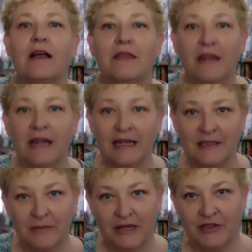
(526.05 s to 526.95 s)
The next
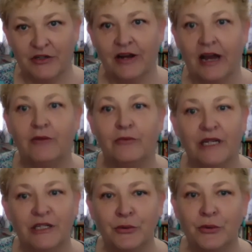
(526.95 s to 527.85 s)
semester, I
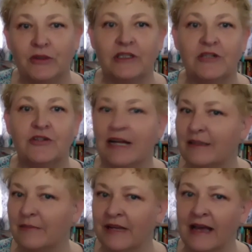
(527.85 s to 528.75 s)
retooled and tried
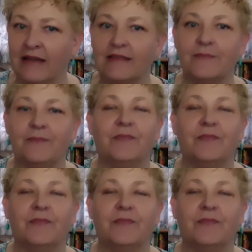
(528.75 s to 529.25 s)
something else.